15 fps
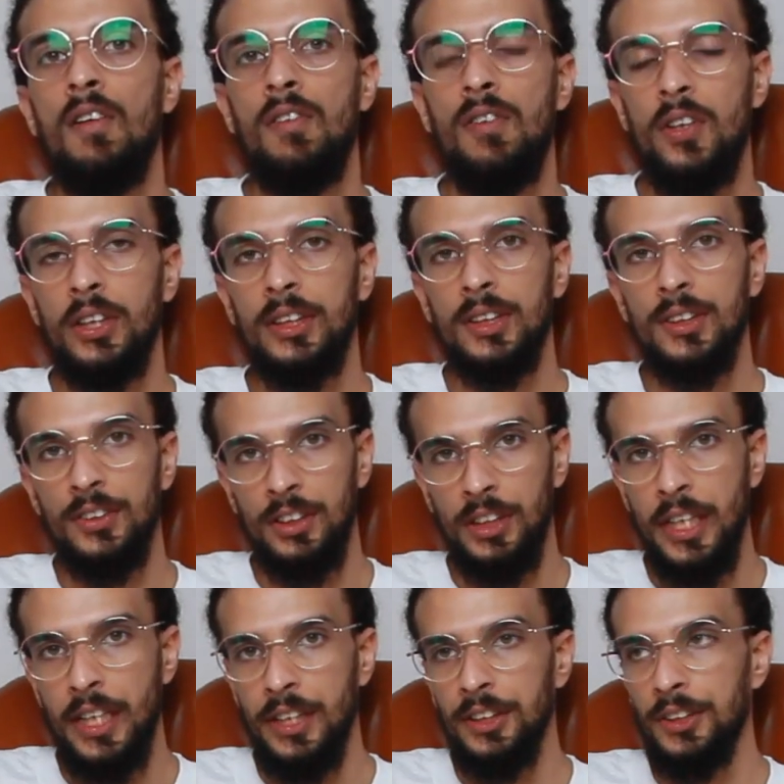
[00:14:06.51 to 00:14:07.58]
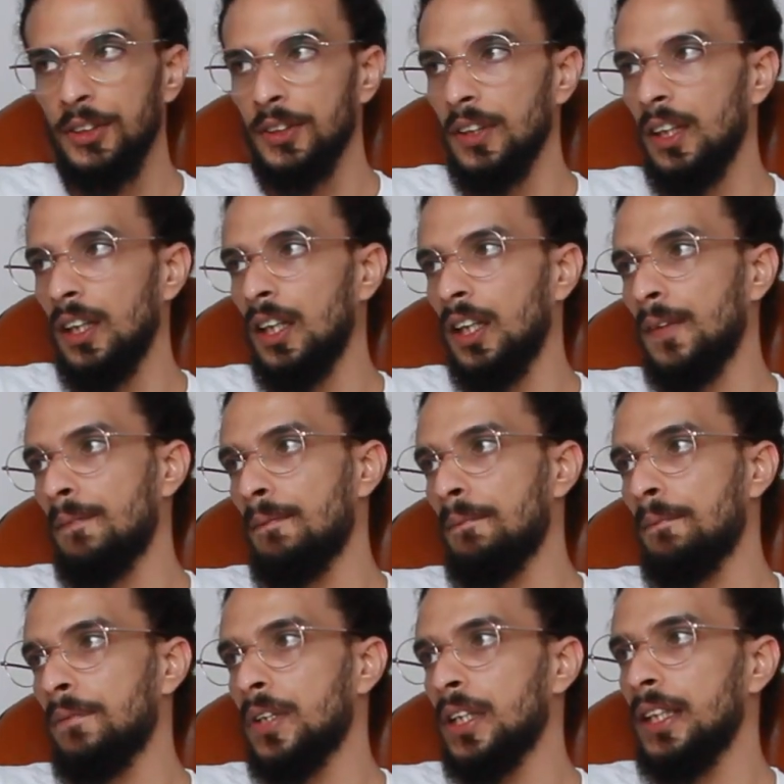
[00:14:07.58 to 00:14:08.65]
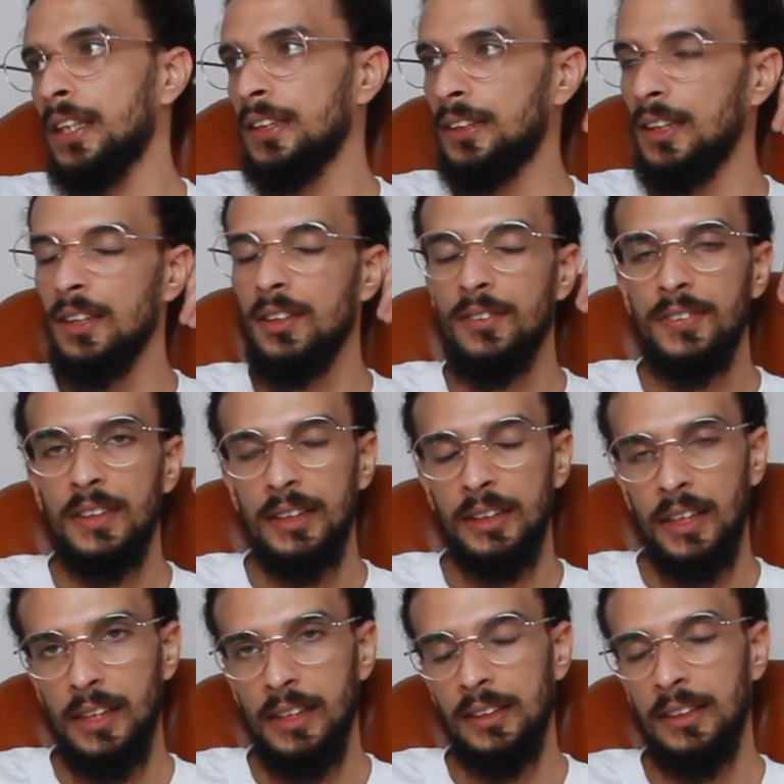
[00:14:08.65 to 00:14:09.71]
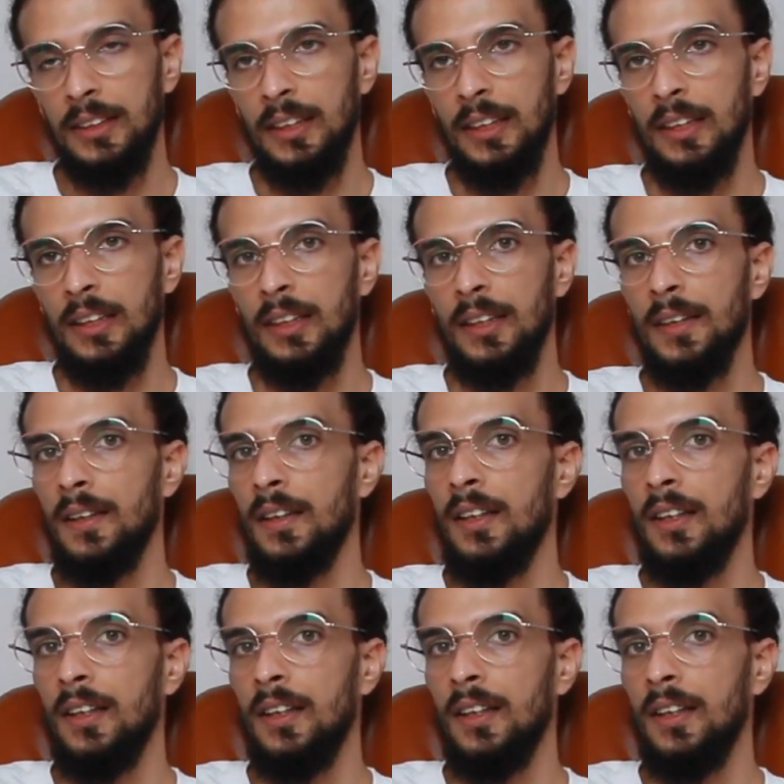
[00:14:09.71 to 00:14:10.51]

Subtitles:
Focus on change. Instead of discussing